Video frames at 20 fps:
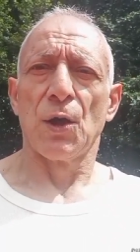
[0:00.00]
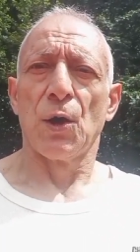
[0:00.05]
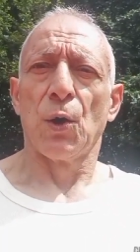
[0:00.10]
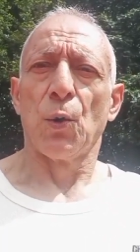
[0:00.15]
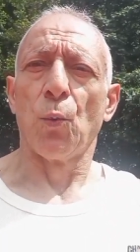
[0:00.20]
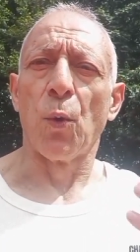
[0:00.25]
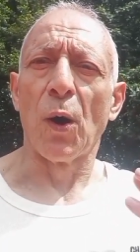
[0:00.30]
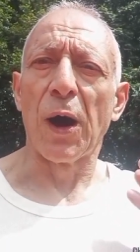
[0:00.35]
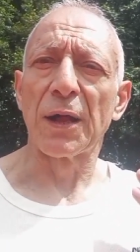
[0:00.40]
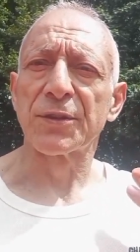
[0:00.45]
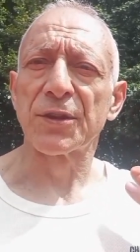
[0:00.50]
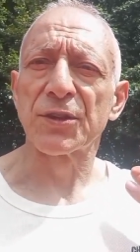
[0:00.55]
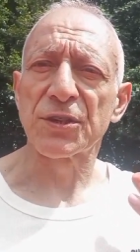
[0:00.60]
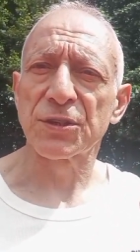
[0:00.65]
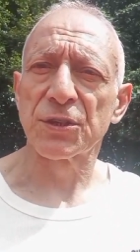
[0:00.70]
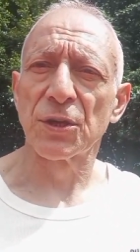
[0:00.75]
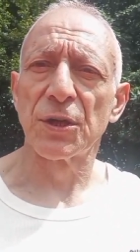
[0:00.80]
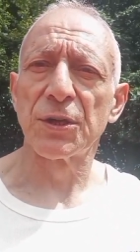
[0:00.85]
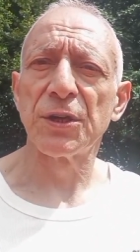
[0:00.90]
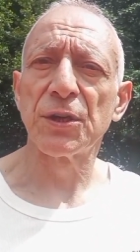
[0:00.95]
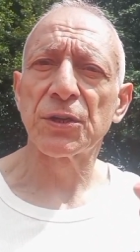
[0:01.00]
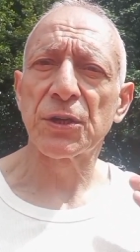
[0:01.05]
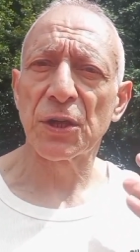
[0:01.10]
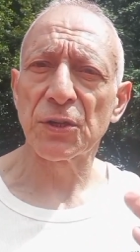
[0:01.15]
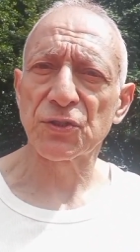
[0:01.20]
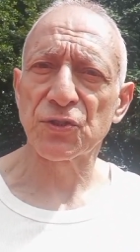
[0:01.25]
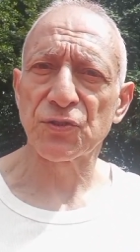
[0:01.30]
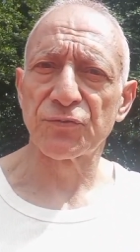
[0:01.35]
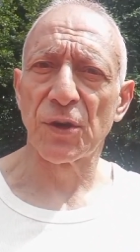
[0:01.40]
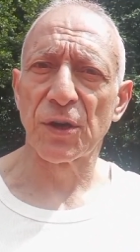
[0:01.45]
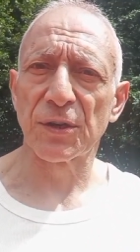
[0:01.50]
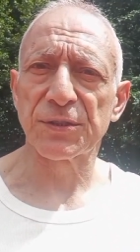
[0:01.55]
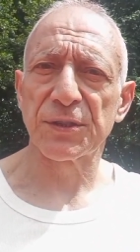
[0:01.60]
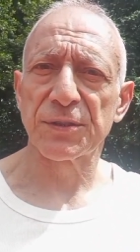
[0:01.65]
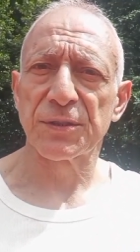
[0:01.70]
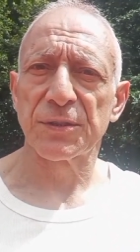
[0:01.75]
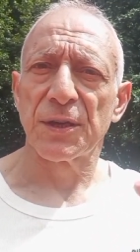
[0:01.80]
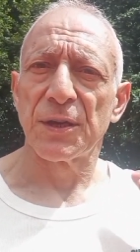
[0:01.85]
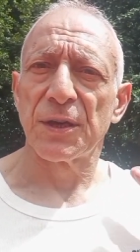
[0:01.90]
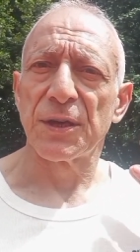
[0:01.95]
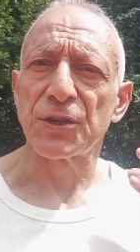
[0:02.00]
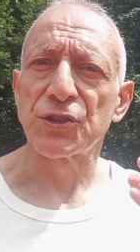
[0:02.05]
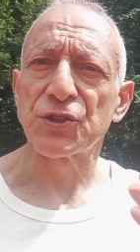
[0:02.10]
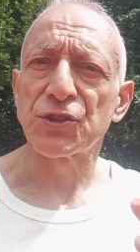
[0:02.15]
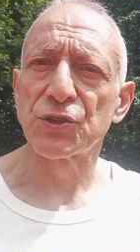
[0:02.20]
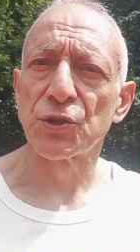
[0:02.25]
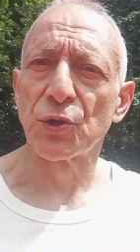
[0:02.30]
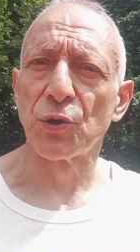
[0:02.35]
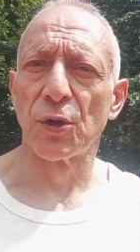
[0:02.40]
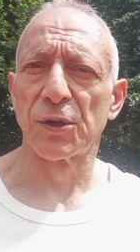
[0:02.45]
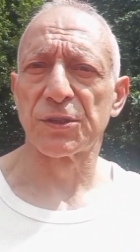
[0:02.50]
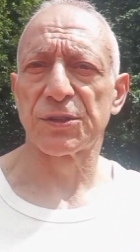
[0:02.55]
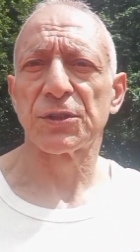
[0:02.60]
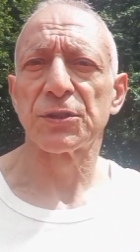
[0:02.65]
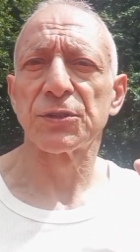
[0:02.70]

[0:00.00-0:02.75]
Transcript: while the sturdy construct ensures